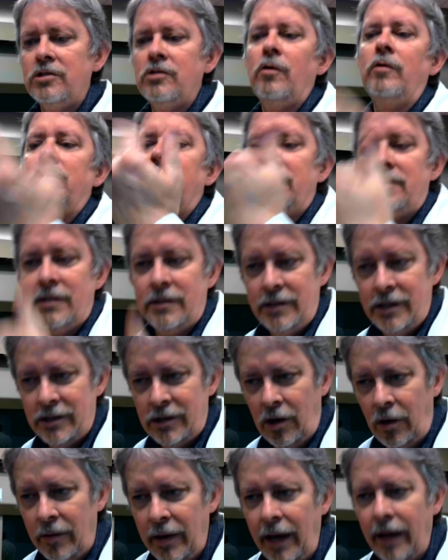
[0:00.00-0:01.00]
so it doesn't just
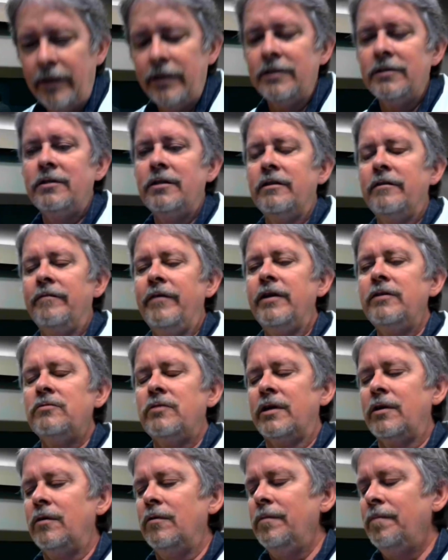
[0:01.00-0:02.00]
go down into the
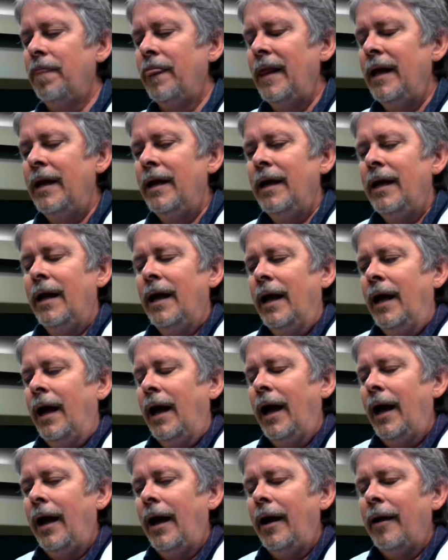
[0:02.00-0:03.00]
ventricle.
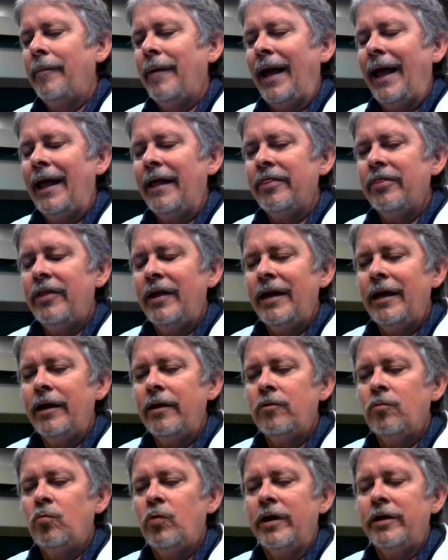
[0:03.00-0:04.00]
And
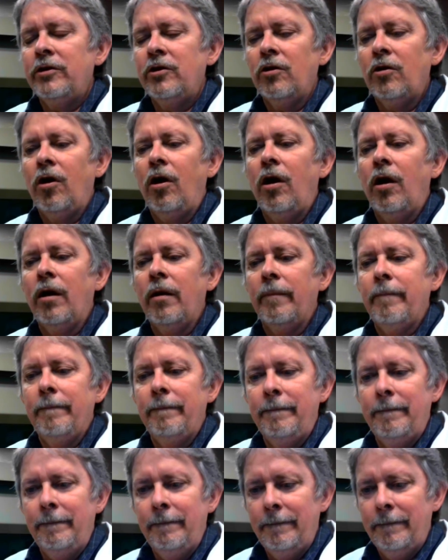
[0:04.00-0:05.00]
then when your heart
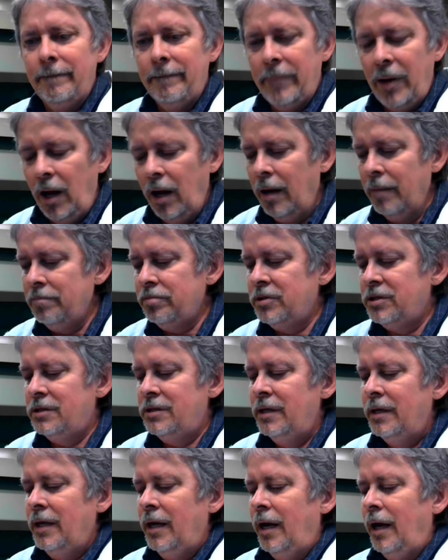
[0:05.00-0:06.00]
pumps,
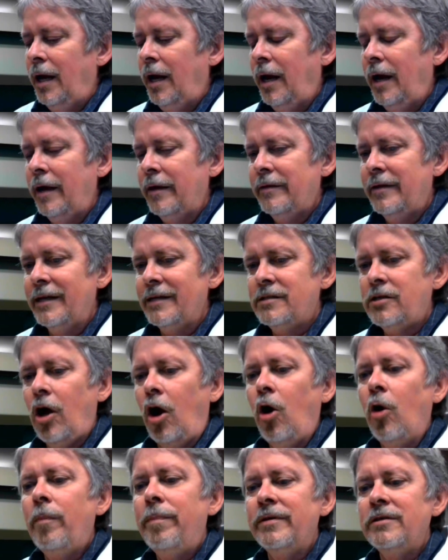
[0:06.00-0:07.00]
this
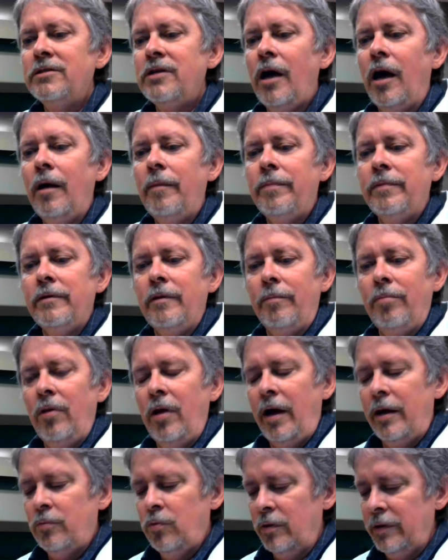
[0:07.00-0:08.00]
opens up. The
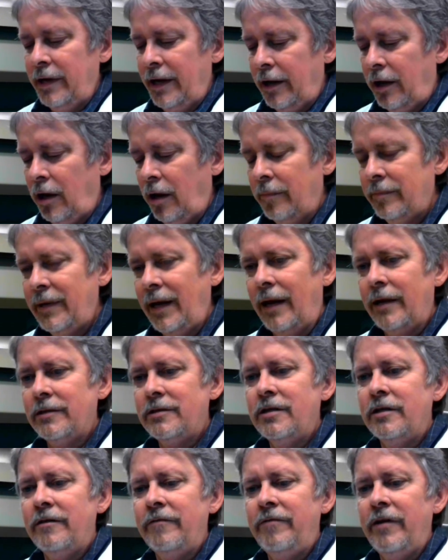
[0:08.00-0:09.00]
blood will then come down
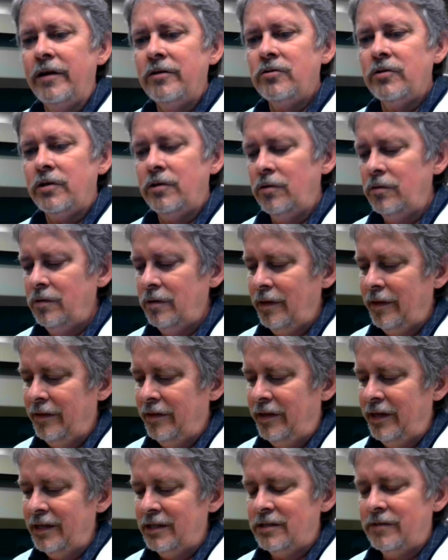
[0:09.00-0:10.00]
to the ventricle.
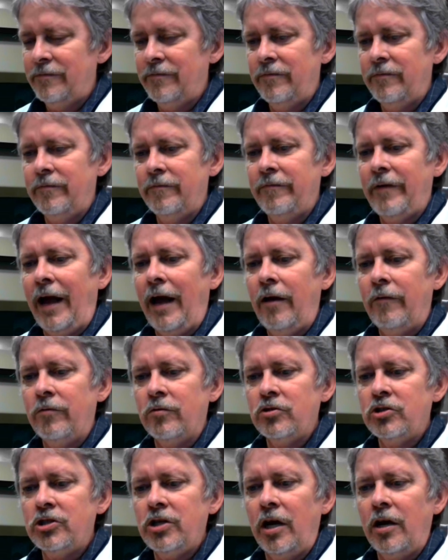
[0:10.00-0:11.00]
This valve will
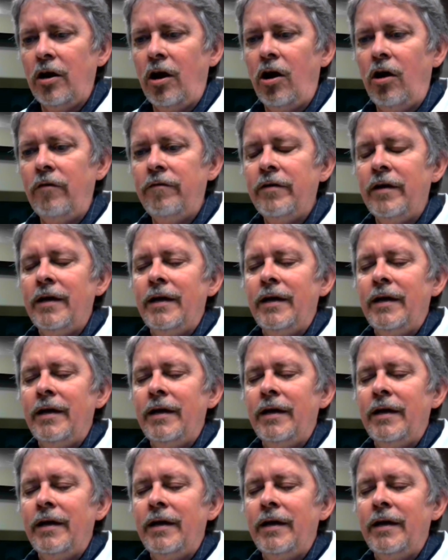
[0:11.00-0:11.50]
shut off,